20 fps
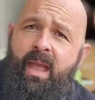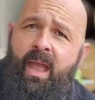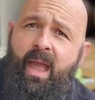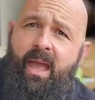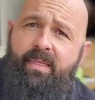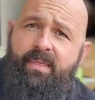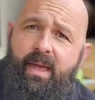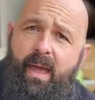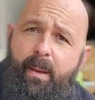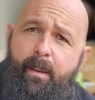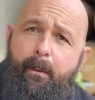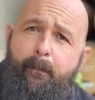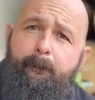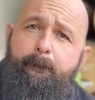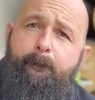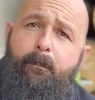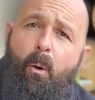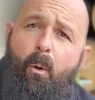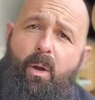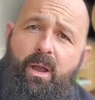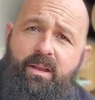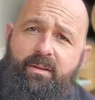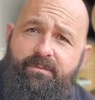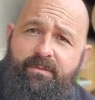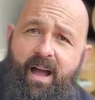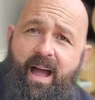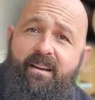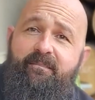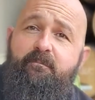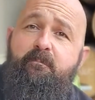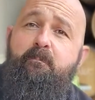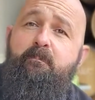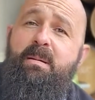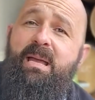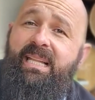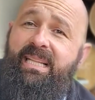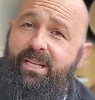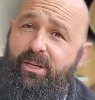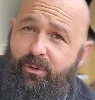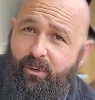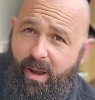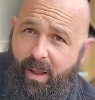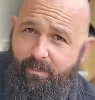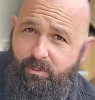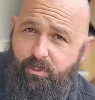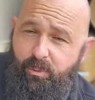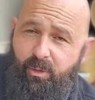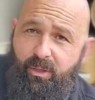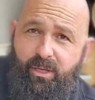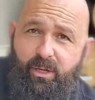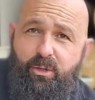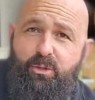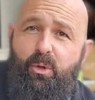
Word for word: and then 0.5 milligrams per liter,